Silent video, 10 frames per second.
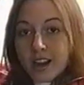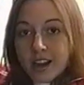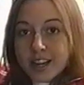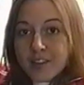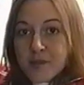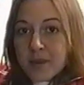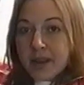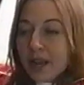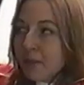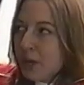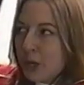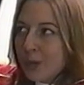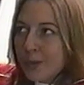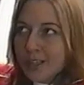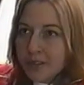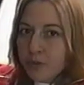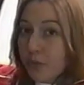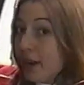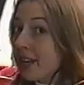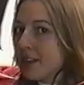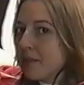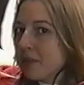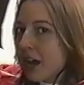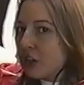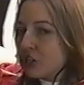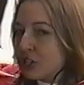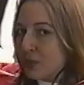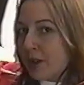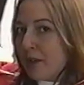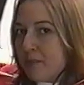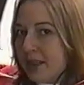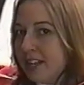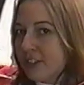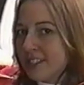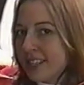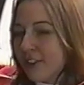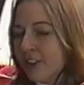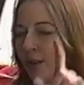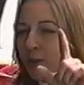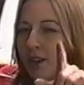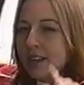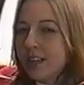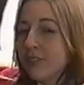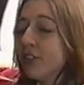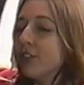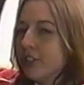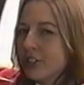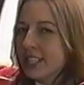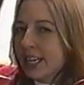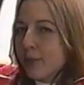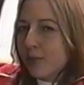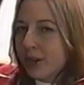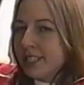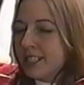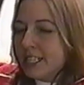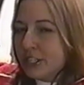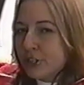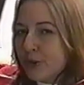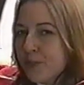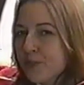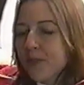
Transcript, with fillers: All right, everybody, I'm here in one of the random lounges around Baker Center, and I'm ready to give you your second brain teaser.